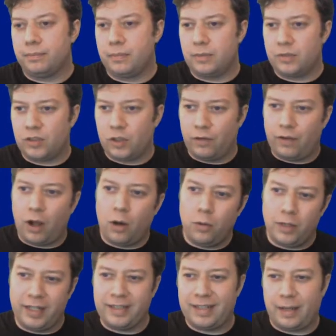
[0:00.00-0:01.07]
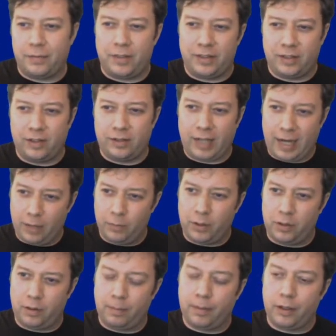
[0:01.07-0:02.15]
sort of whole in-depth design, how we're
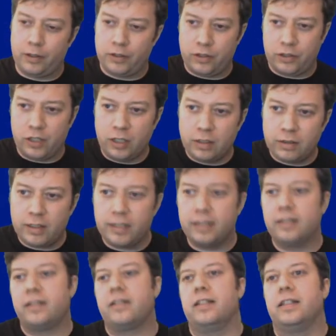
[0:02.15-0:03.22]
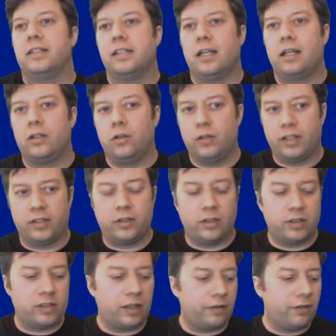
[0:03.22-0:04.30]
going to approach the turrets and all this sort
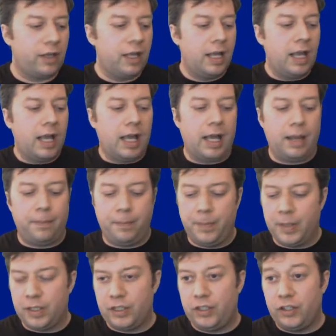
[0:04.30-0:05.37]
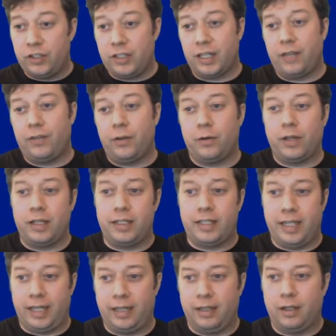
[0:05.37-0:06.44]
of stuff. But just to give you an
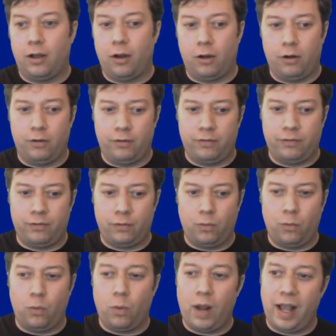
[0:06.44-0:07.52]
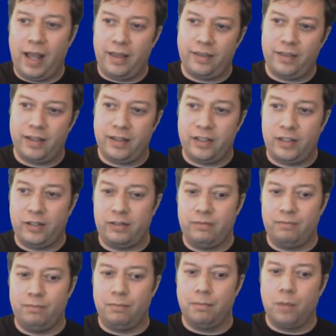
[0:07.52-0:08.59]
idea of where this
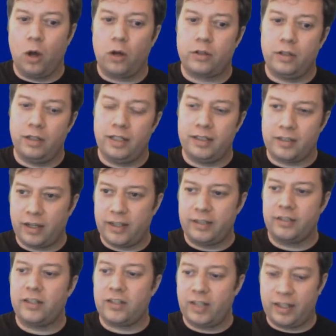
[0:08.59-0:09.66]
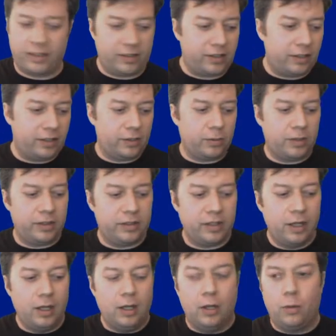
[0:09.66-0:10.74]
model is going to sit
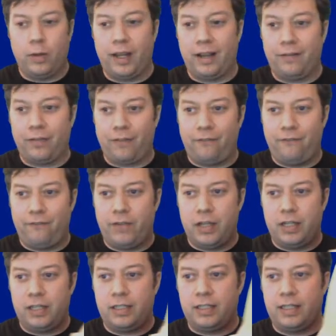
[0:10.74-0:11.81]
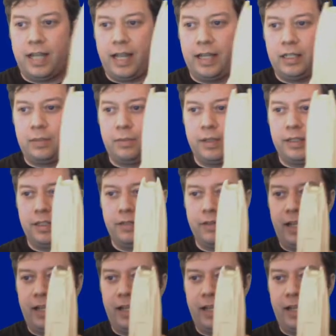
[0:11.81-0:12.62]
size-wise, we have the first test print of it